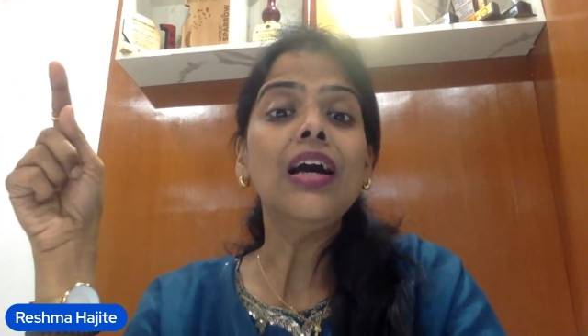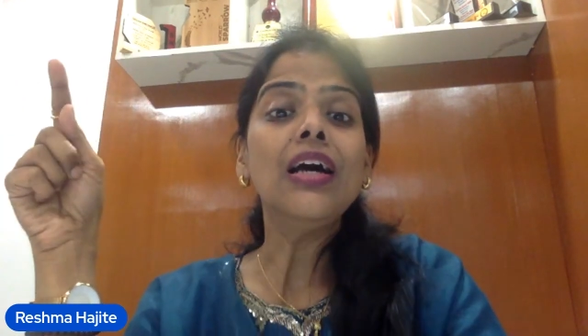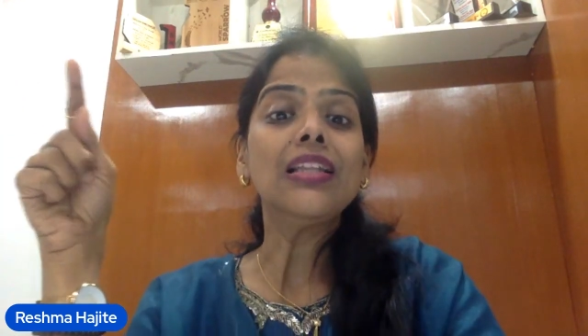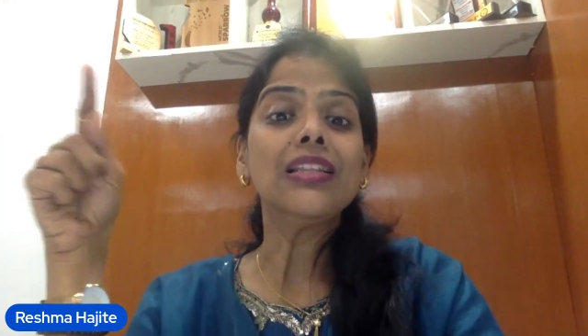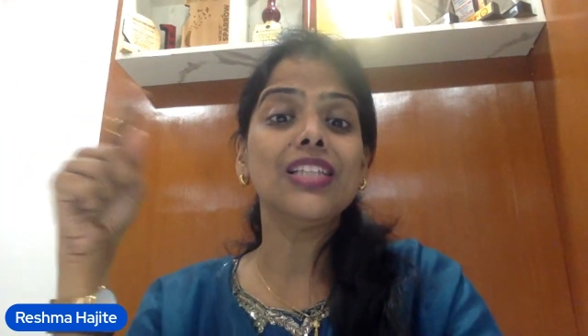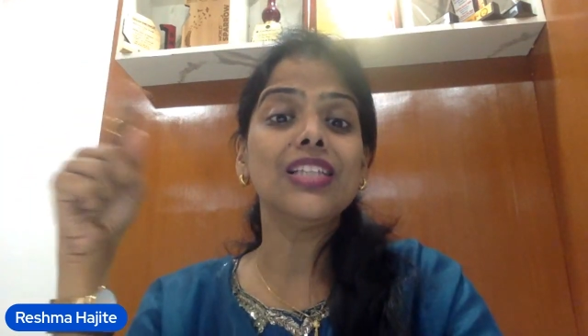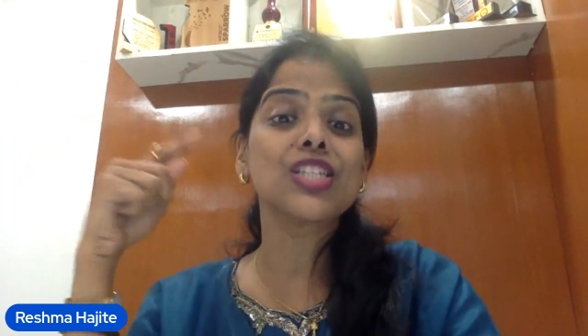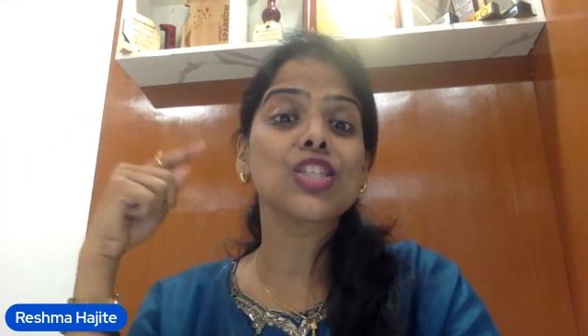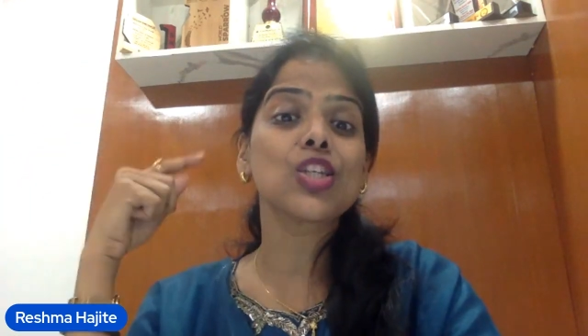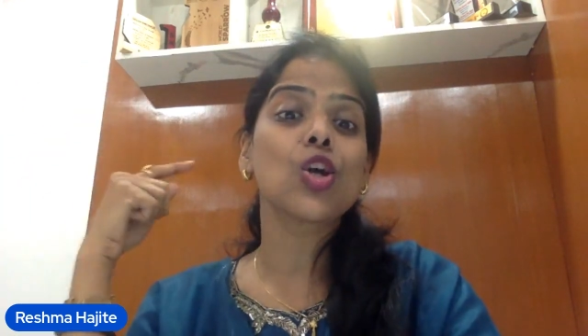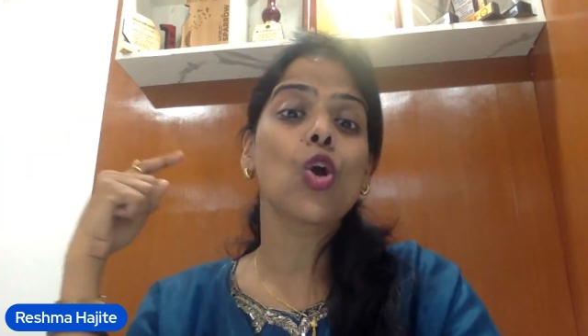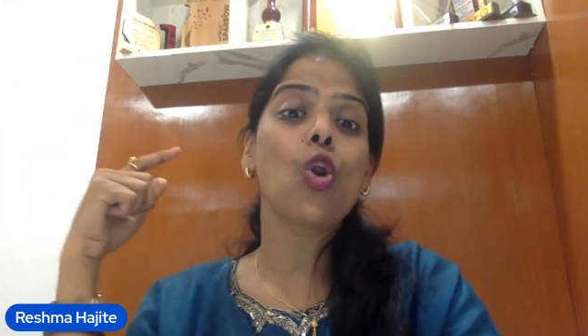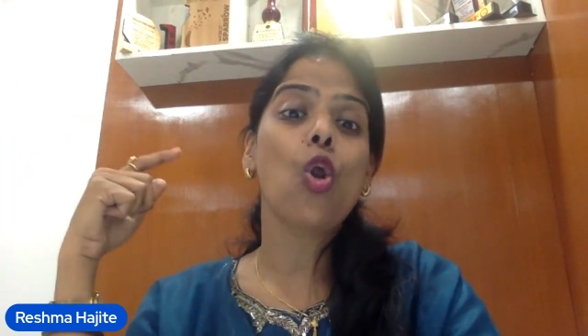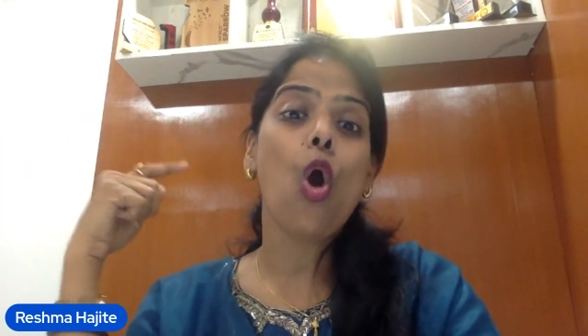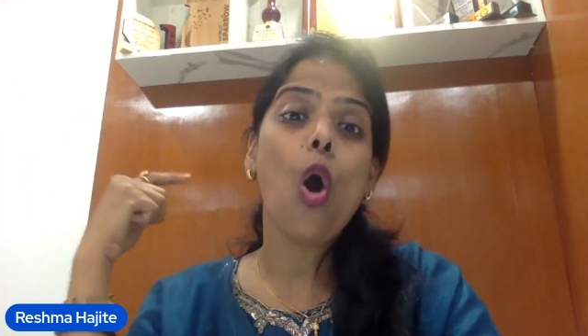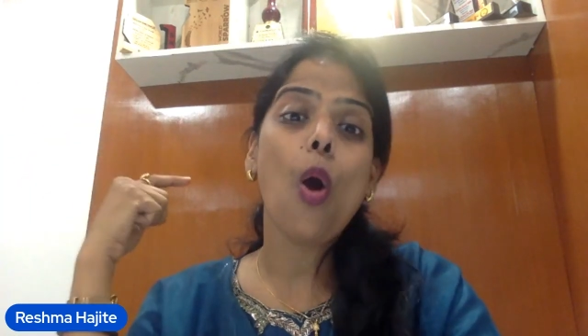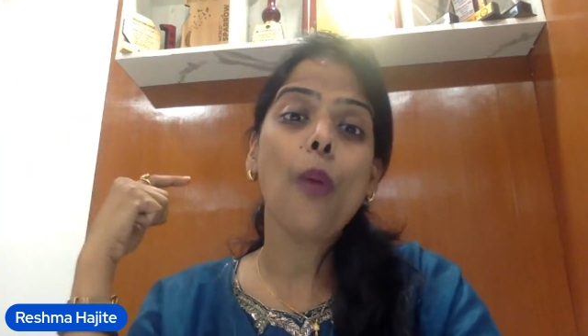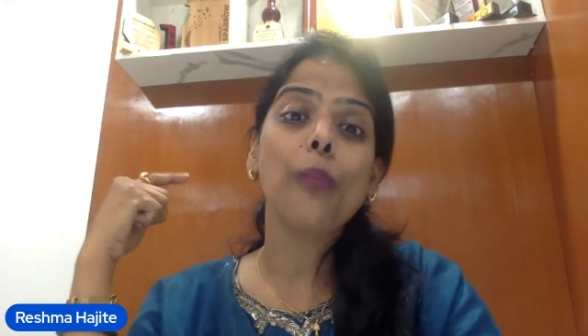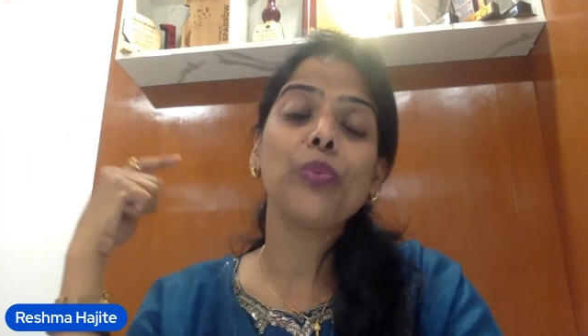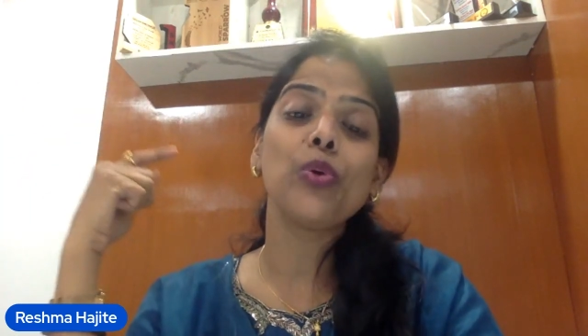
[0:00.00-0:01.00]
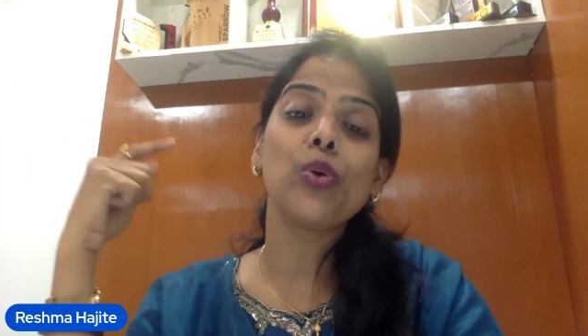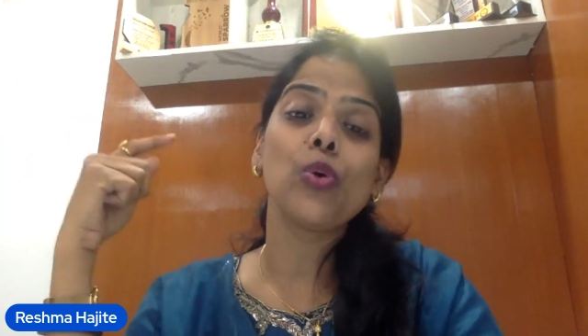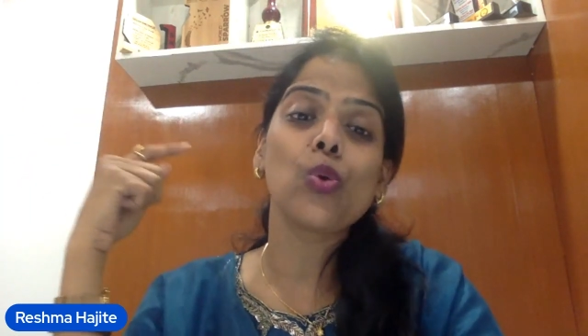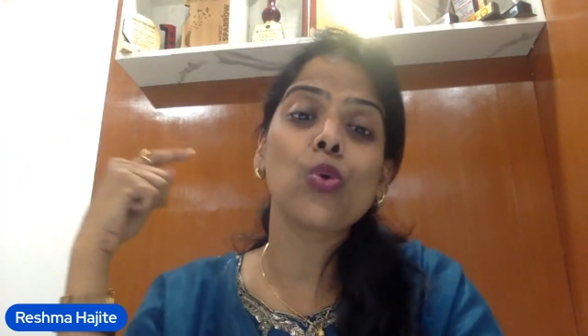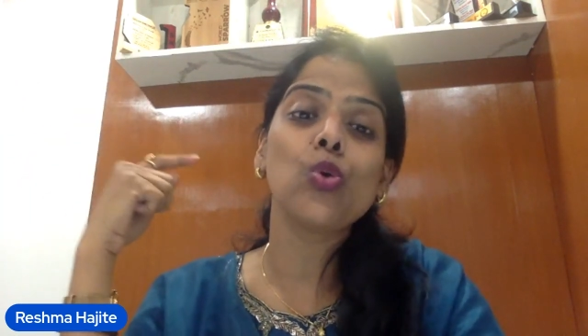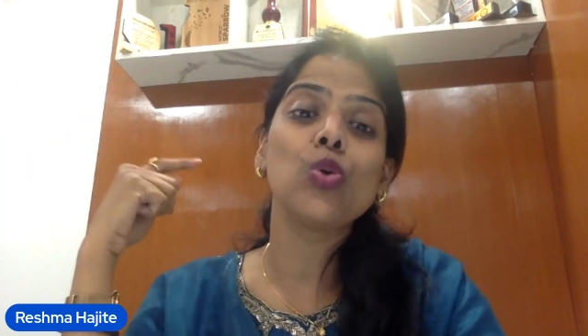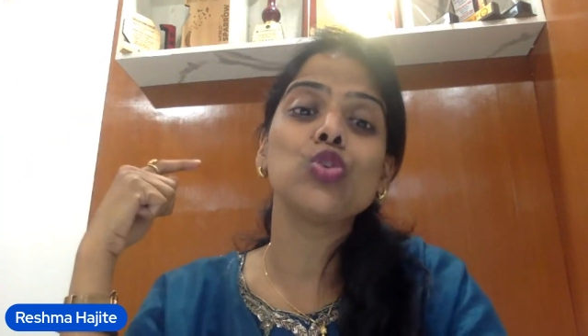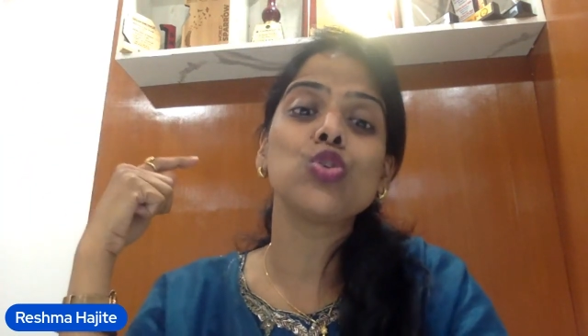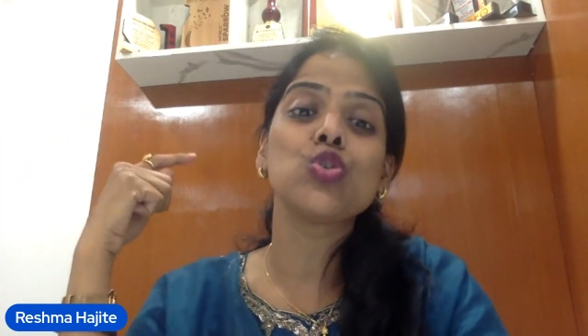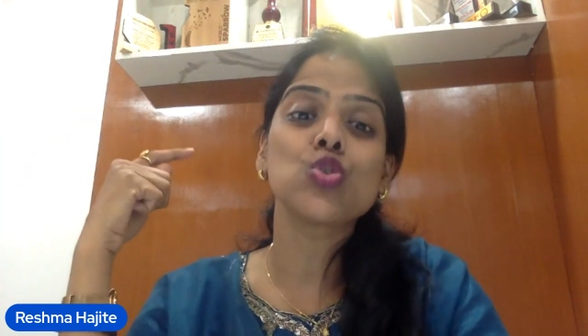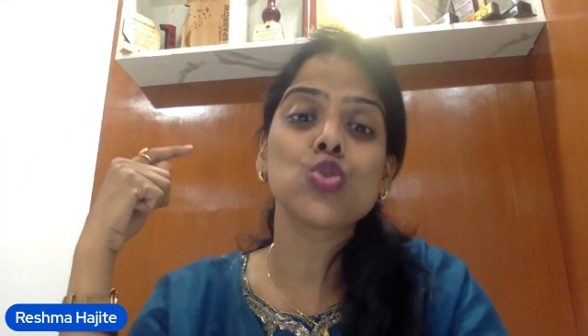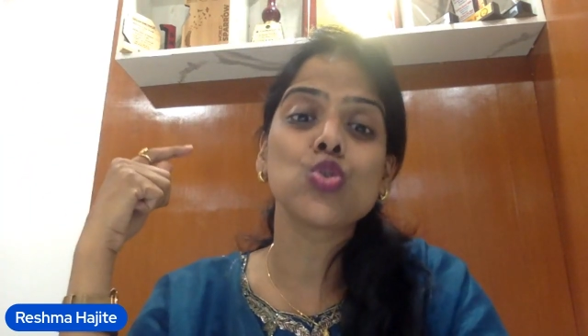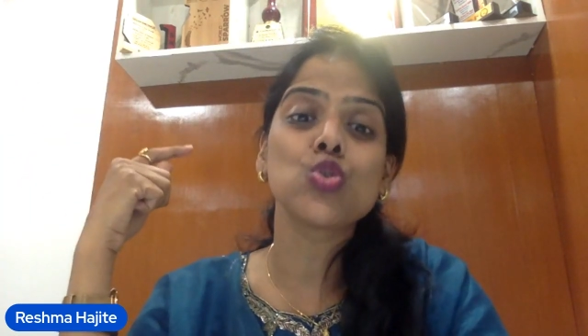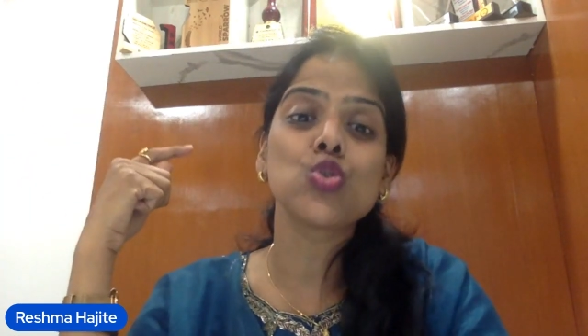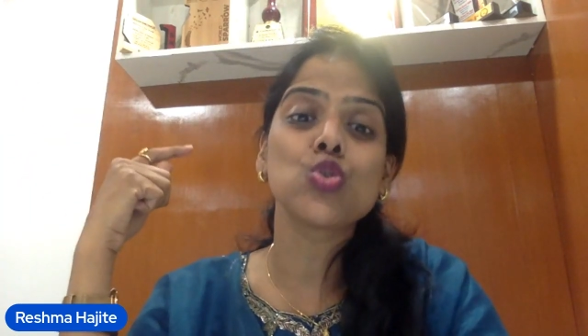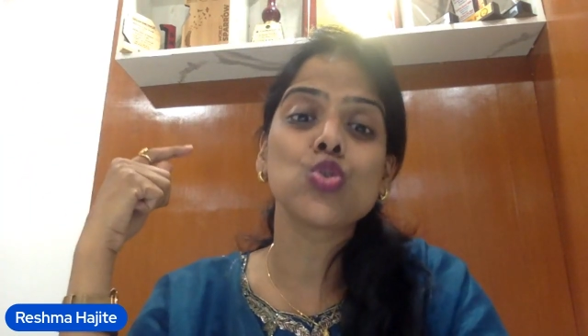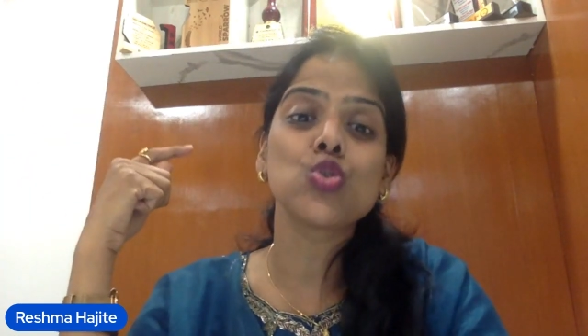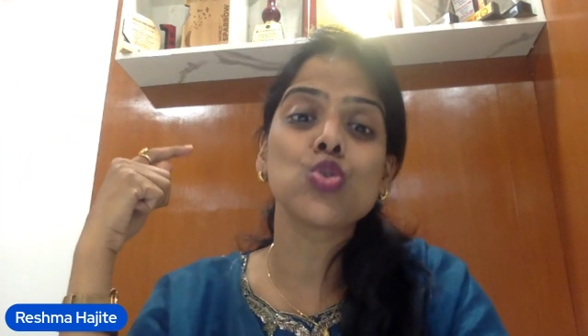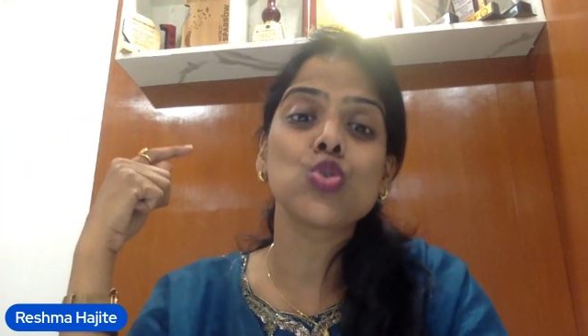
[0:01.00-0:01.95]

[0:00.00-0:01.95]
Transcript: this crop grows so